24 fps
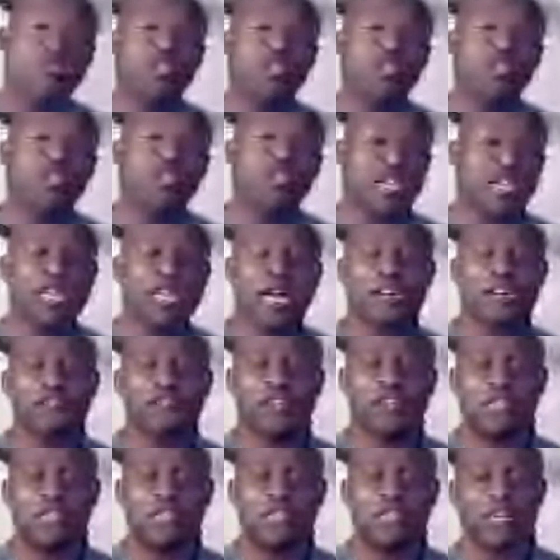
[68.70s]
an
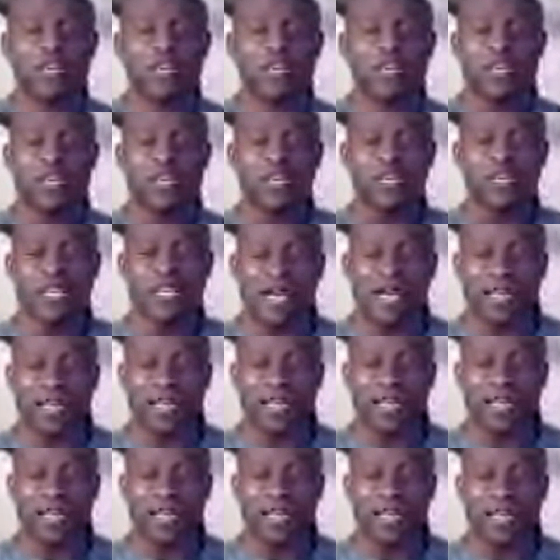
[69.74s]
excellent
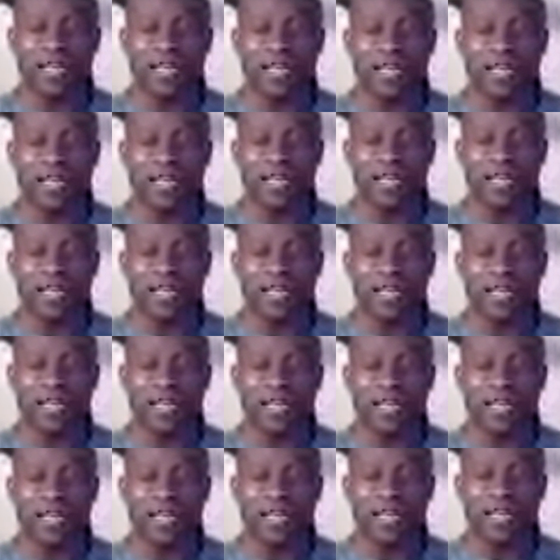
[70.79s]
job.
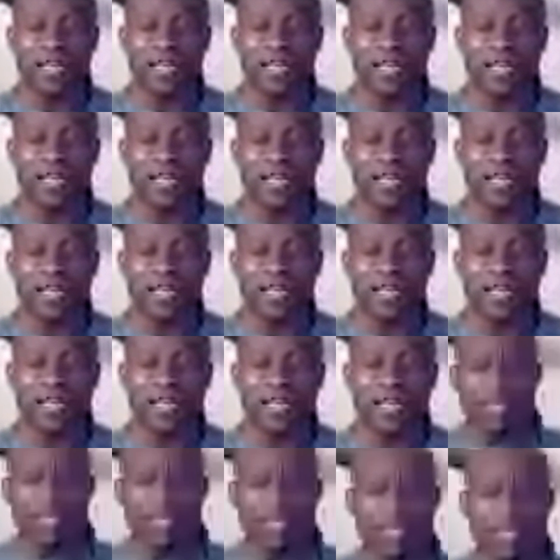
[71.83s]
He did
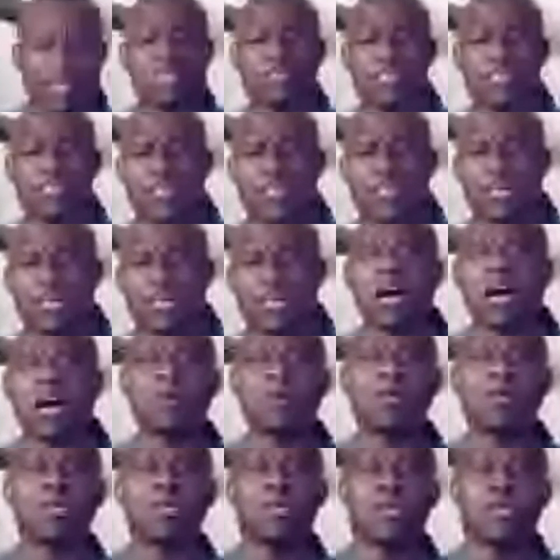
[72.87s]
in
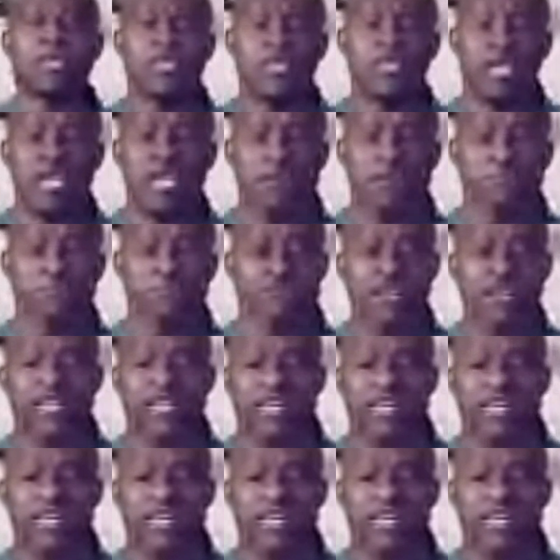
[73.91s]
breaking
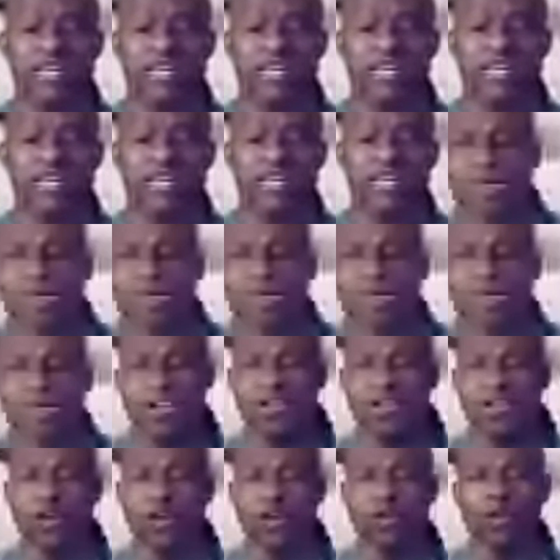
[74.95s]
down what
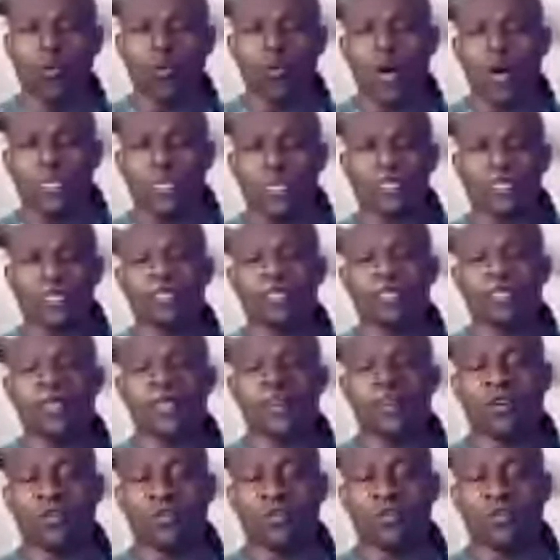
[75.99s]
the
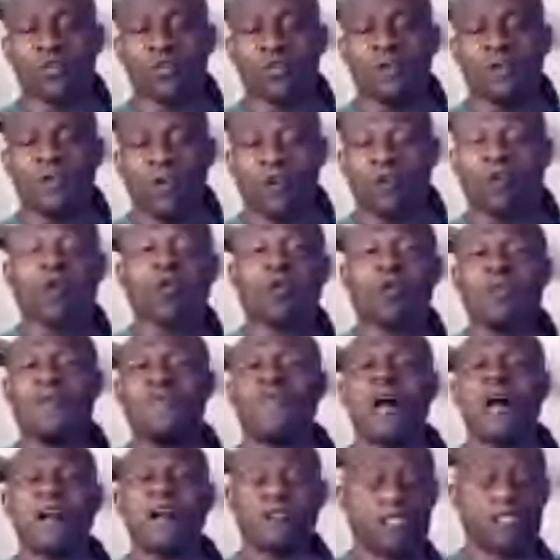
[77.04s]
coronavirus is
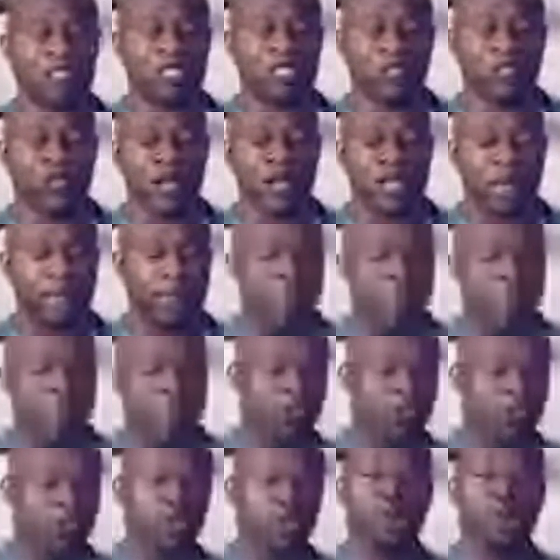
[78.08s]
really about. So with that
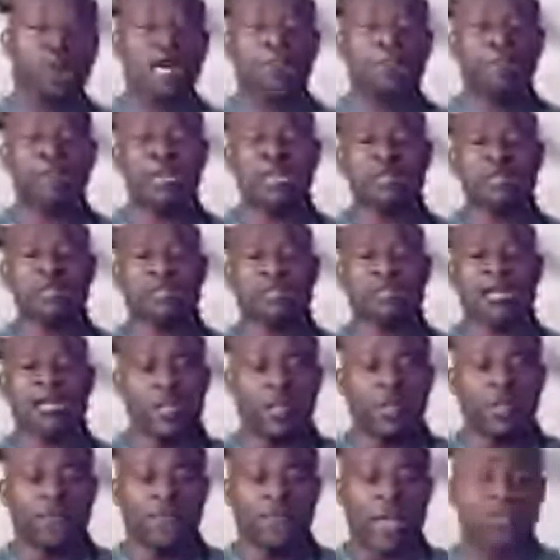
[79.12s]
being said, I
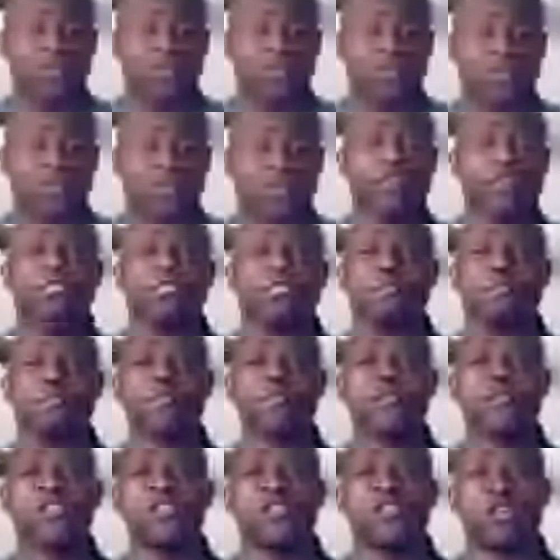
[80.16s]
want to give thanks to the Great
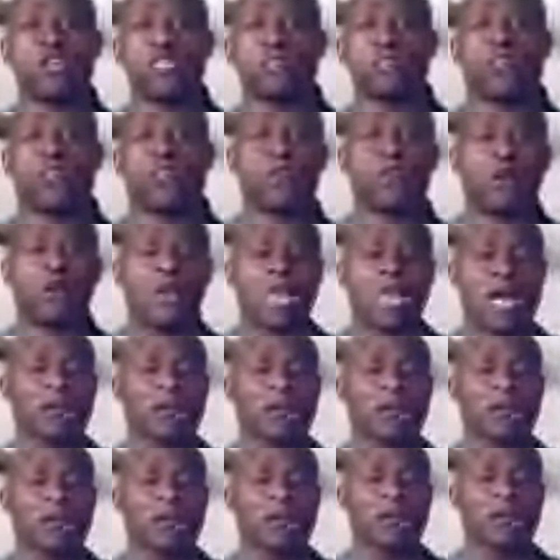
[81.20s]
Spirit just for
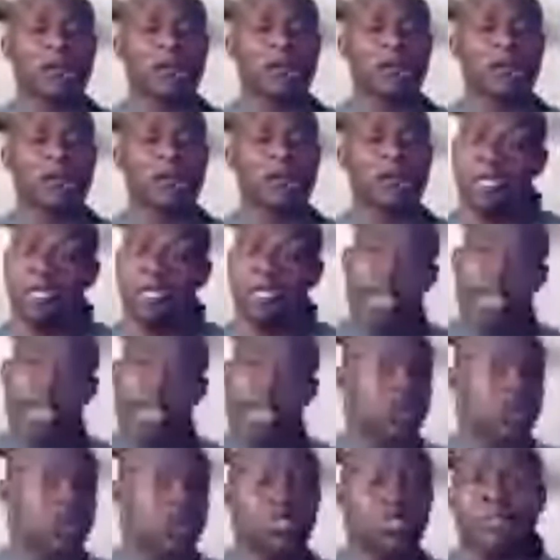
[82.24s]
allowing me,
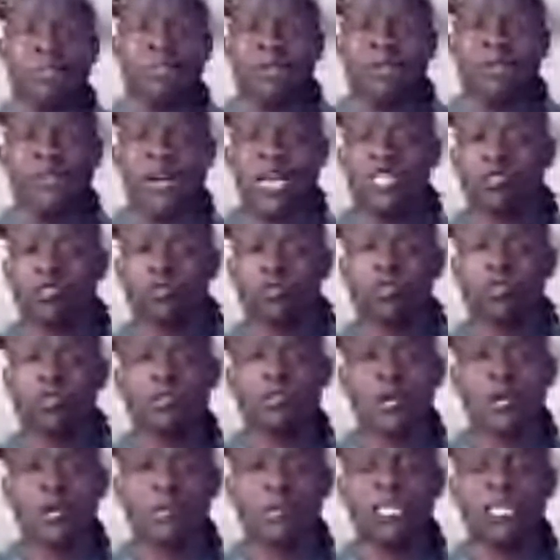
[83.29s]
hey, just to be a vessel,
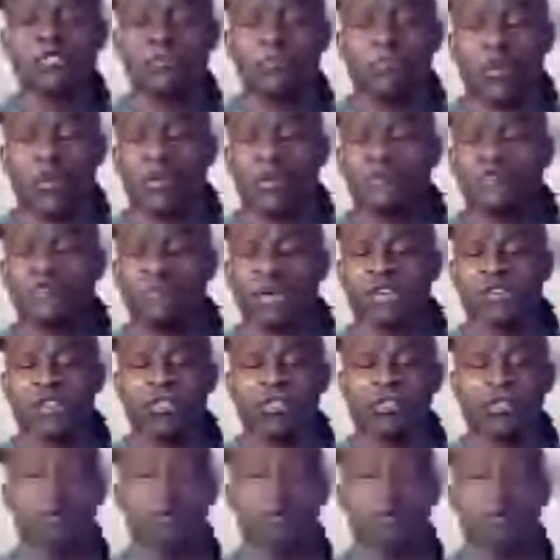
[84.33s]
you know what I mean, to bring
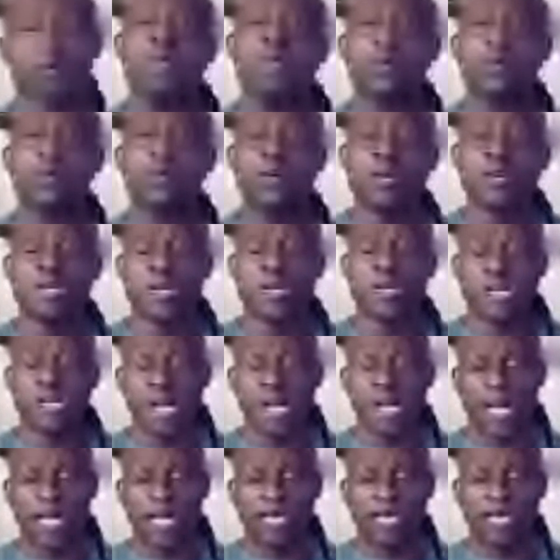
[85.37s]
information to the people,
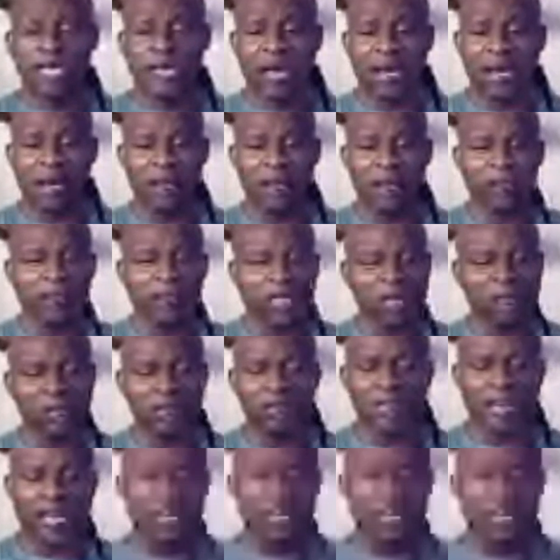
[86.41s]
and
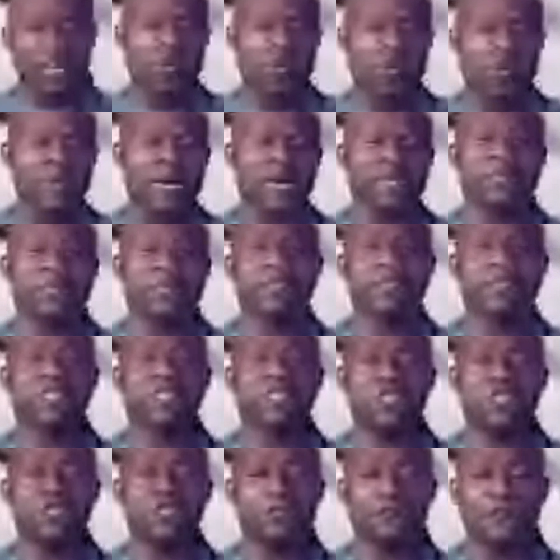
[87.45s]
giving thanks to all my
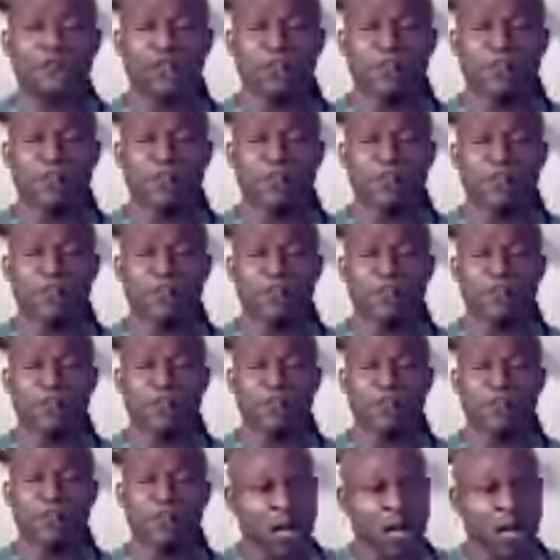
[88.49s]
ancestors. You feel me?
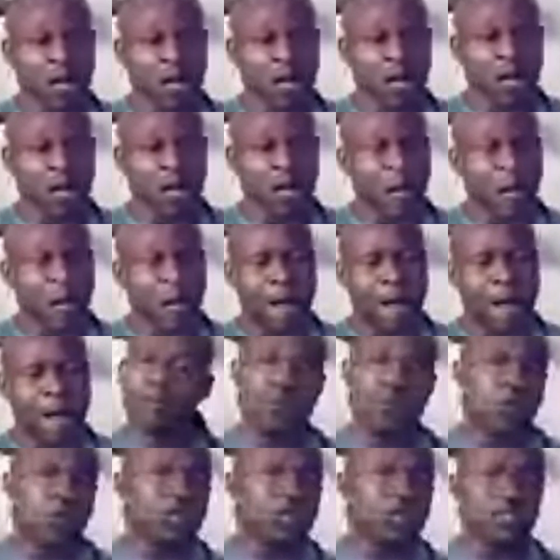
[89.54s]

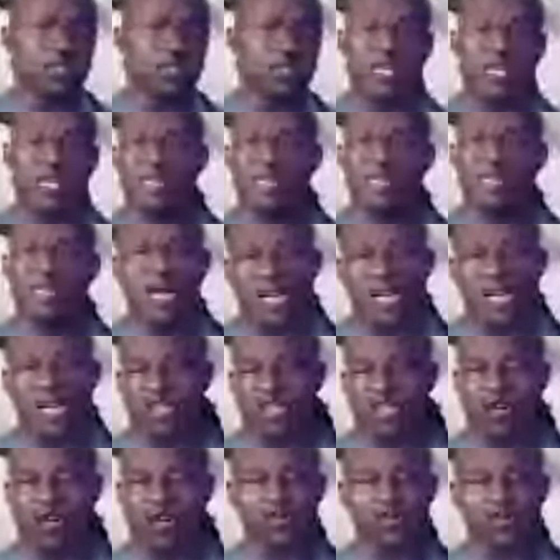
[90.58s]
Once again,
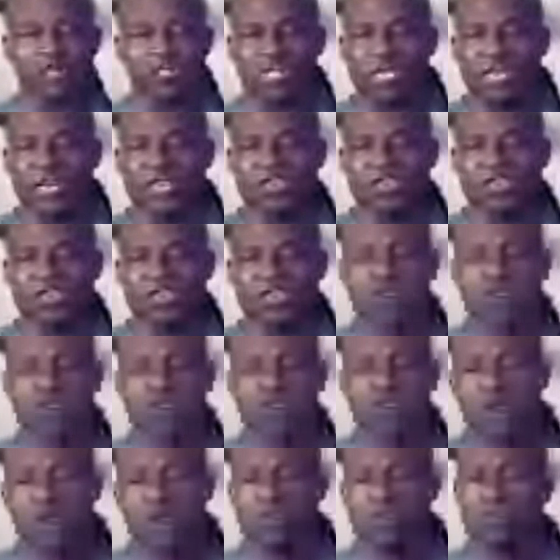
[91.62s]
guys, you know, just to let you know,